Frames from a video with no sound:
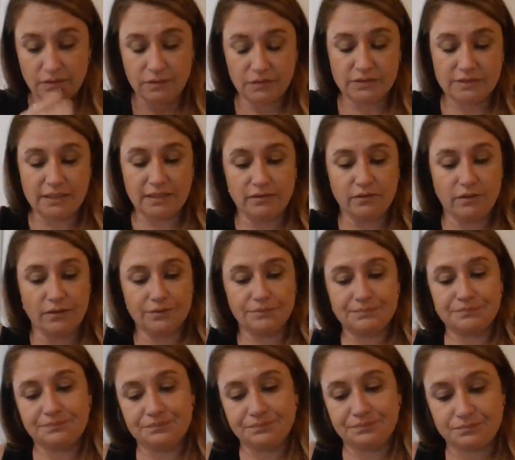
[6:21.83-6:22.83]
You see, look, let
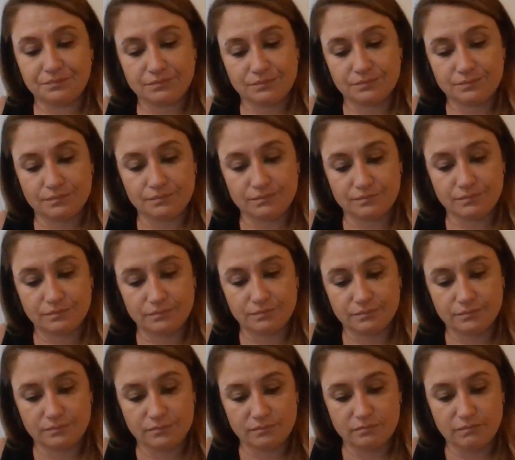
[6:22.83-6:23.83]

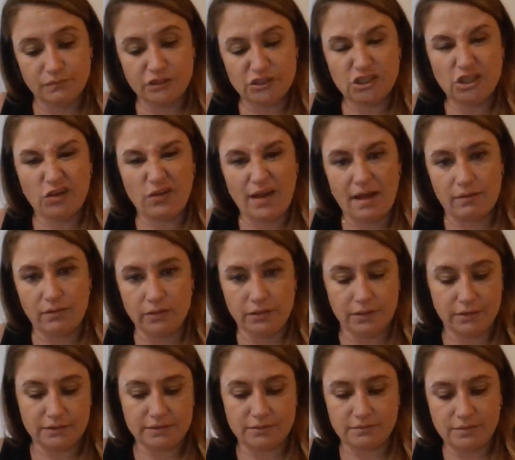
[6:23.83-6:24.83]
me show you how it
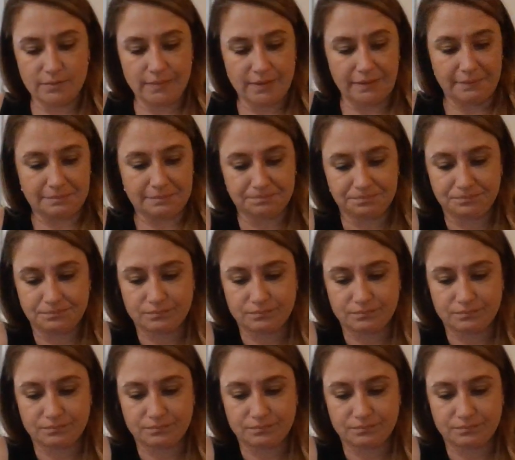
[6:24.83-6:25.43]
looks to me.